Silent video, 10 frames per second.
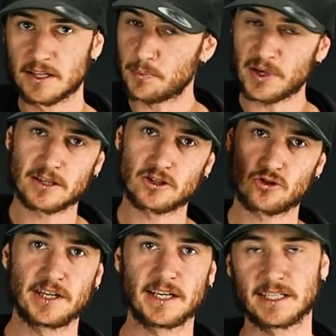the bigger the
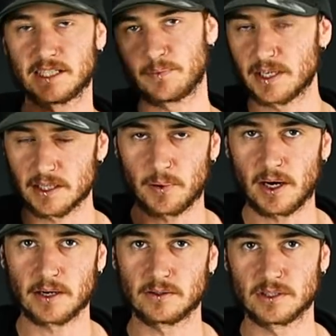tree gets, the bigger the
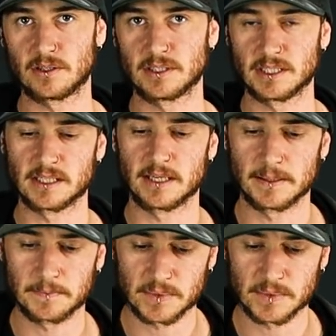particle sizes get.